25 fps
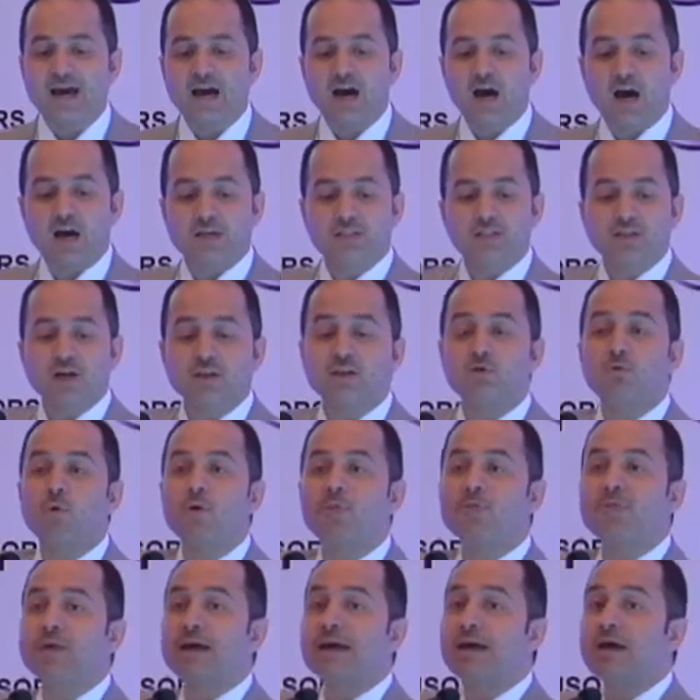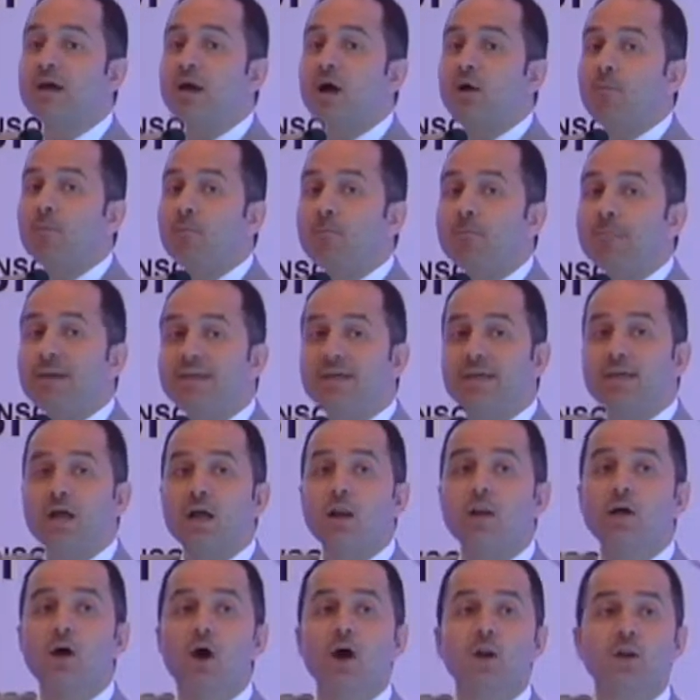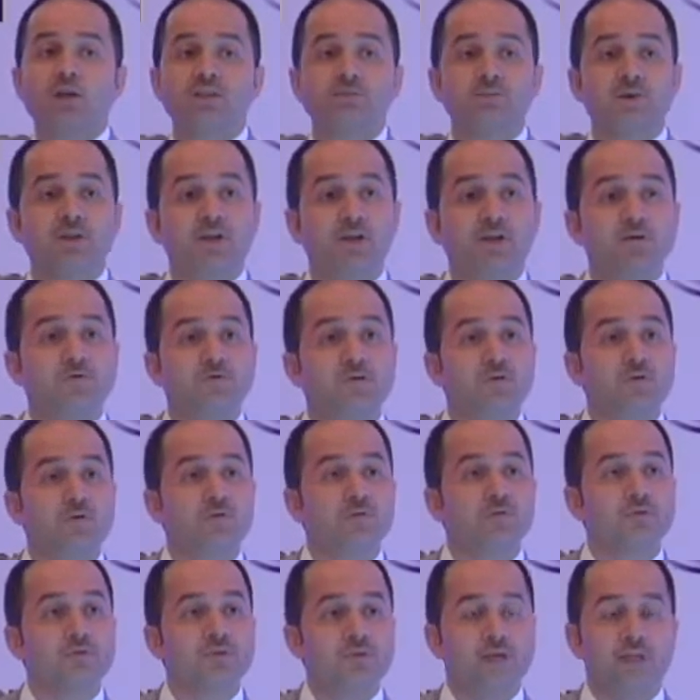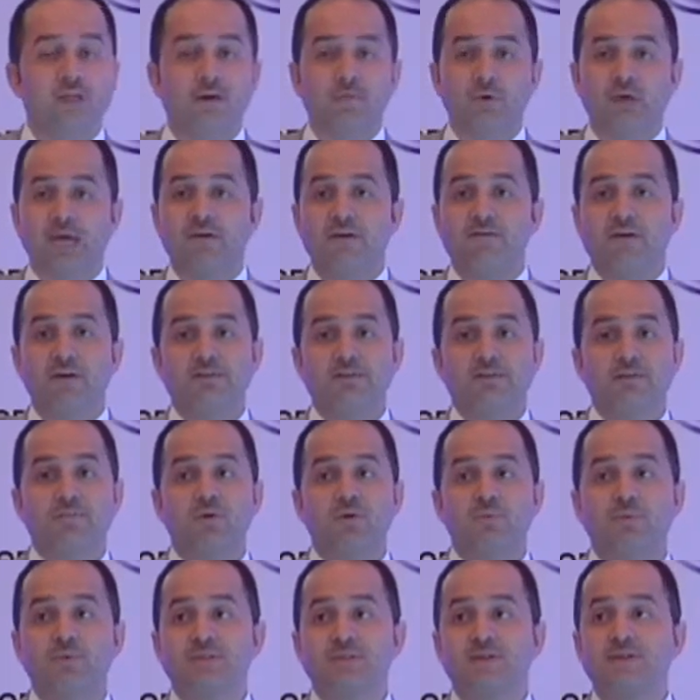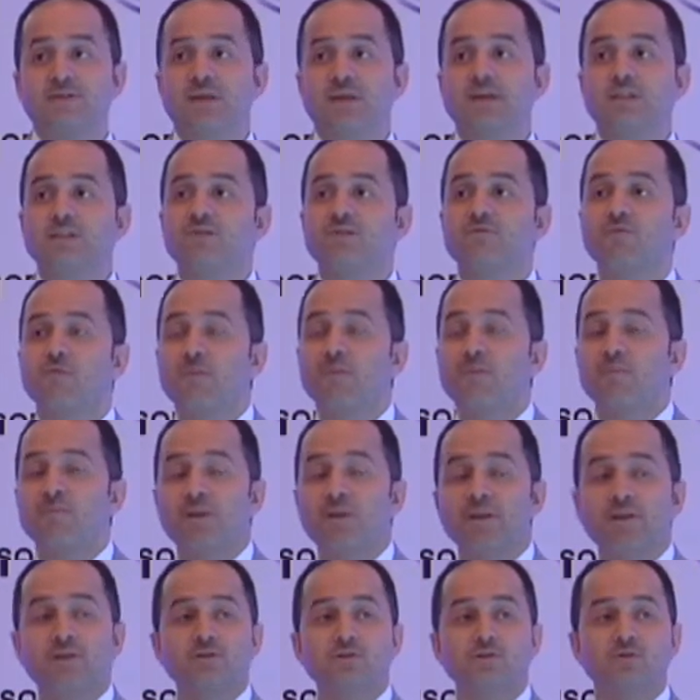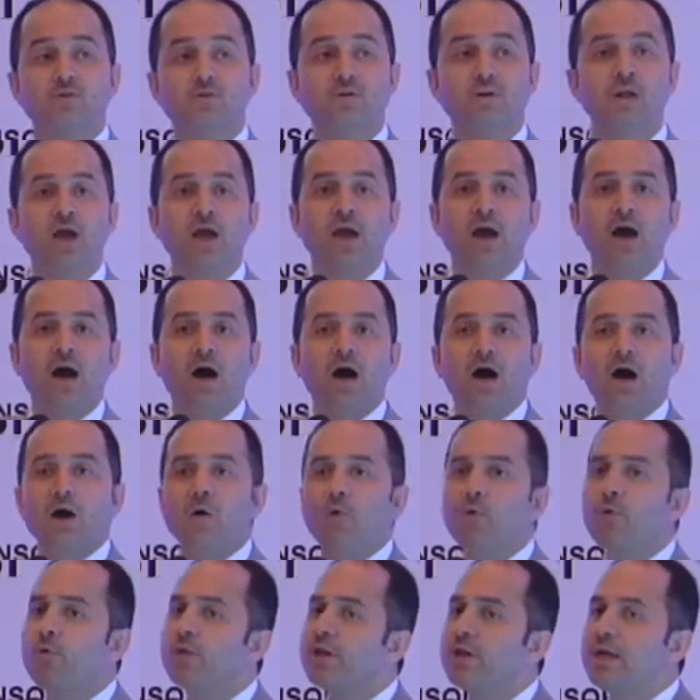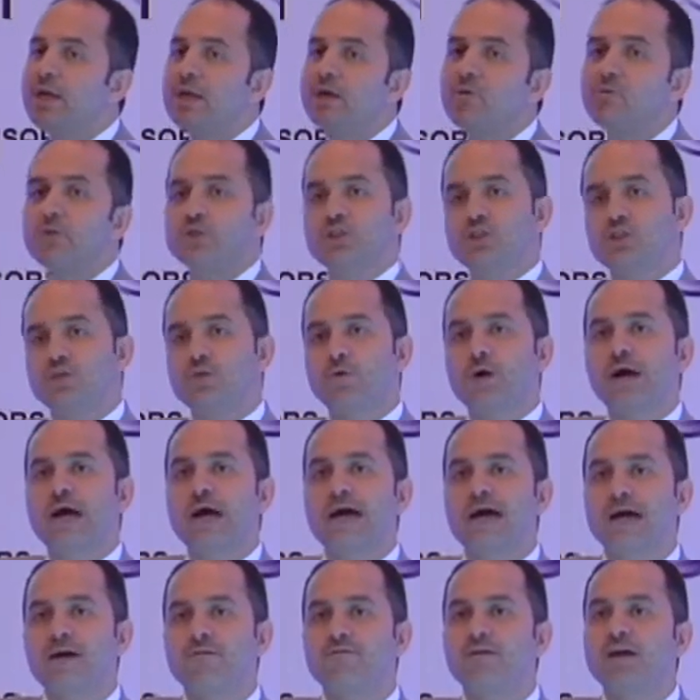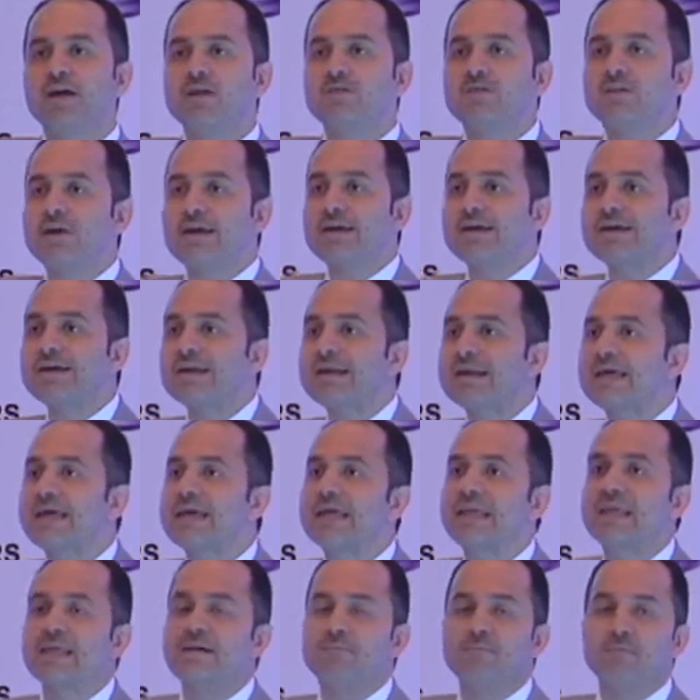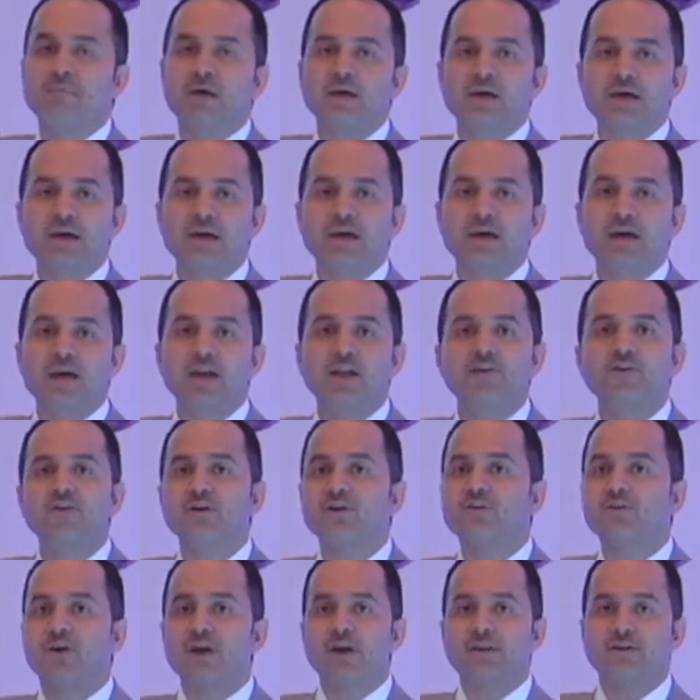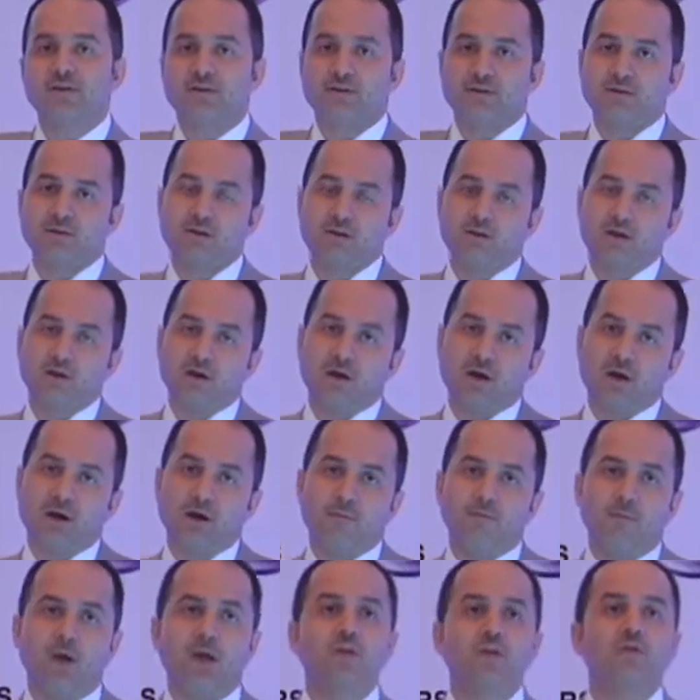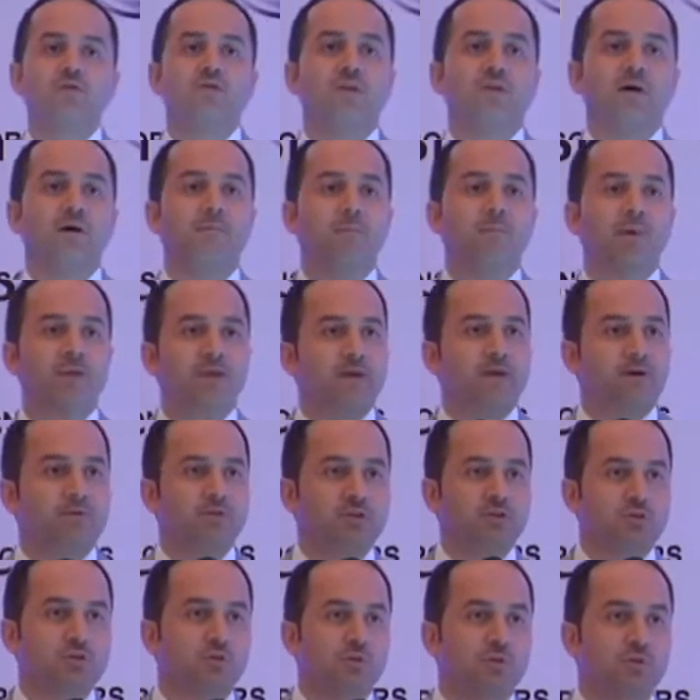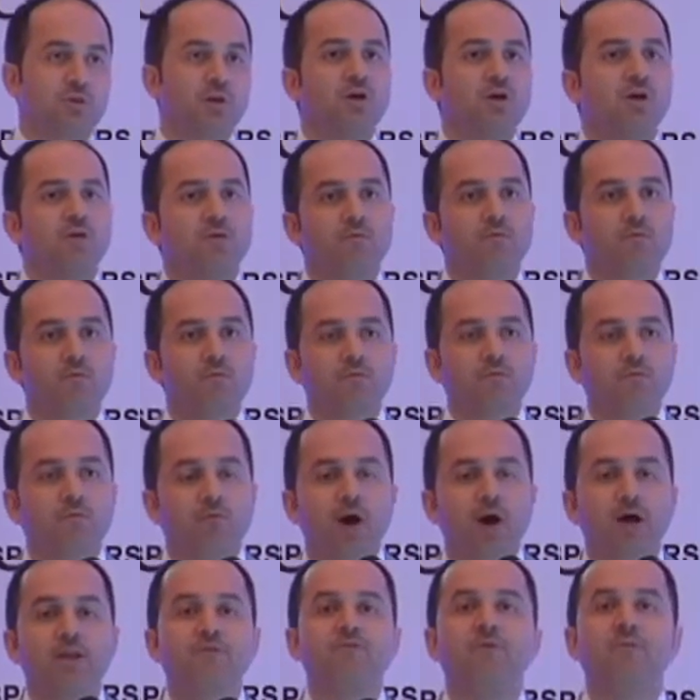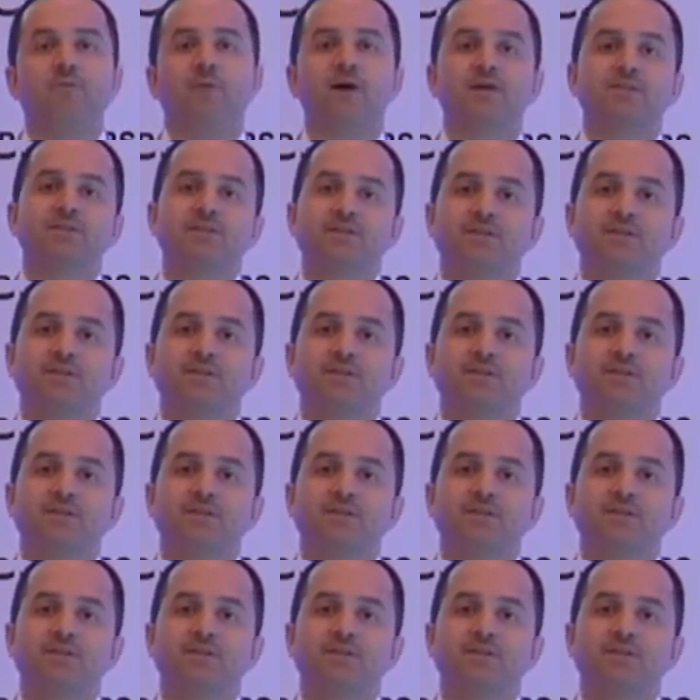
I started with the medical college, medical schools, and we have here some representation from medical school. We really wish to have the curriculum integrated um, into the medical school right from that